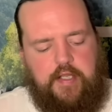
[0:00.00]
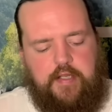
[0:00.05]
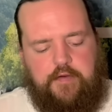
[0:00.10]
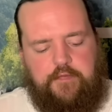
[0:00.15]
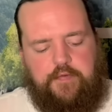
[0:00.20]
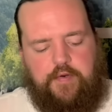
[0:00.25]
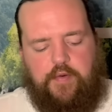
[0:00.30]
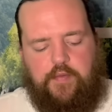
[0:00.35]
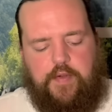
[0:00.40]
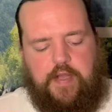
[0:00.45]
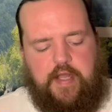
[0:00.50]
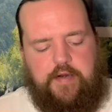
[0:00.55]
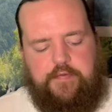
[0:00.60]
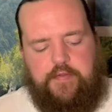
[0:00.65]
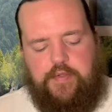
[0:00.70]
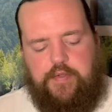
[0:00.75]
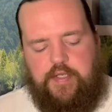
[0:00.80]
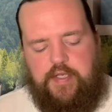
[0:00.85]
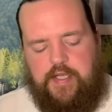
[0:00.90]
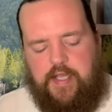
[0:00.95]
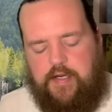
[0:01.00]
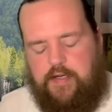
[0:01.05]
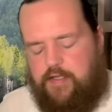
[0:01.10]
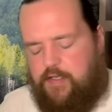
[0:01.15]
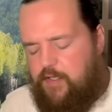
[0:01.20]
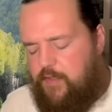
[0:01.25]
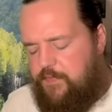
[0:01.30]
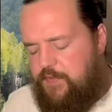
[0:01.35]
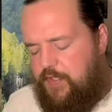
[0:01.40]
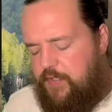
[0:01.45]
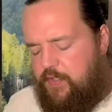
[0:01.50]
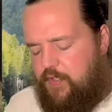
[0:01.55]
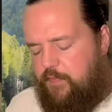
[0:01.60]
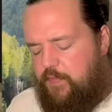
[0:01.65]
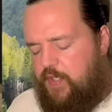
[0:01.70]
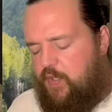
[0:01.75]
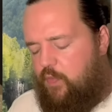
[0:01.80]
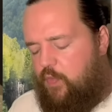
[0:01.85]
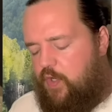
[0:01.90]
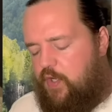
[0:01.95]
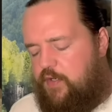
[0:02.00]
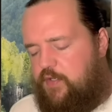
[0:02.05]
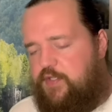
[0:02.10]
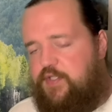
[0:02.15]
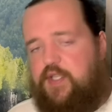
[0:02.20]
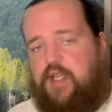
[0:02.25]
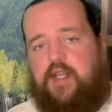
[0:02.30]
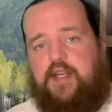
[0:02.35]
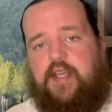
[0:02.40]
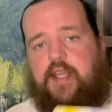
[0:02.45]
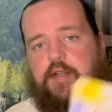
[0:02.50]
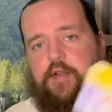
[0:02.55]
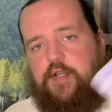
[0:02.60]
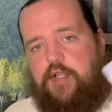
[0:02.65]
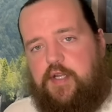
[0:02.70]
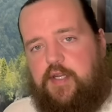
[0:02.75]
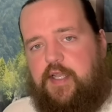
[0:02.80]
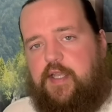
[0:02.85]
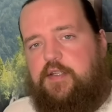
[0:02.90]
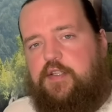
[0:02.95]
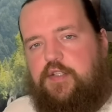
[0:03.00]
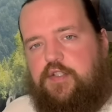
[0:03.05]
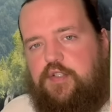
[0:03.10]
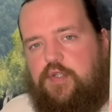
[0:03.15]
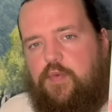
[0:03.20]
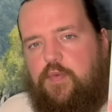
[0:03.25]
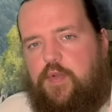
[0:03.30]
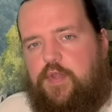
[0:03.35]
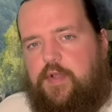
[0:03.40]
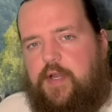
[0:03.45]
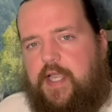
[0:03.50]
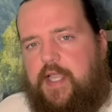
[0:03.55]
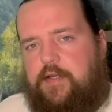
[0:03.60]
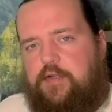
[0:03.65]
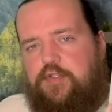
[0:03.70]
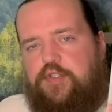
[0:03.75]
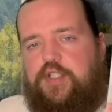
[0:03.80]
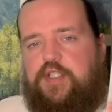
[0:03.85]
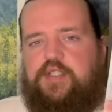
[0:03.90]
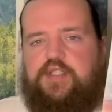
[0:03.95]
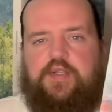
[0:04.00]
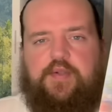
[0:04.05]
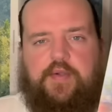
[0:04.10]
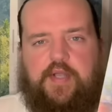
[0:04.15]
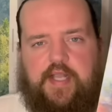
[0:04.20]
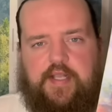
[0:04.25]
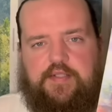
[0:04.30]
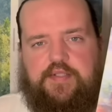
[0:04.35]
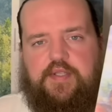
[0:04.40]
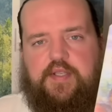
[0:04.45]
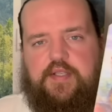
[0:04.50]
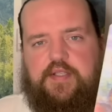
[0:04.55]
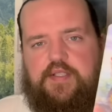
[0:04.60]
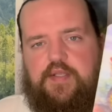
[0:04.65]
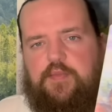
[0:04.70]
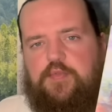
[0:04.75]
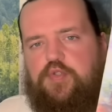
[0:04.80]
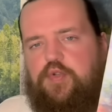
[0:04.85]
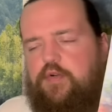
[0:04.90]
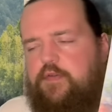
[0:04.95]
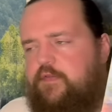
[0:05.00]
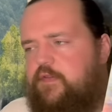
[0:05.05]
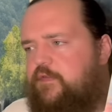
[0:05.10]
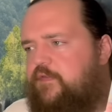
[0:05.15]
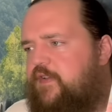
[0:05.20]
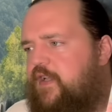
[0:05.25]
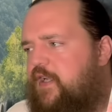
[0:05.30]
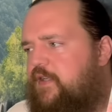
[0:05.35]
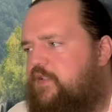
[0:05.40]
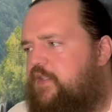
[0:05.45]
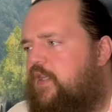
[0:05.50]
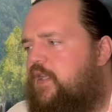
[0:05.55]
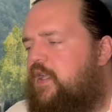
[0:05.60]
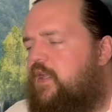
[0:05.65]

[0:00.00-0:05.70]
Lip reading: For a lot of you, the Knight of Cups, it could be a water sign that you're connected to where their energy still has like some sort of effect.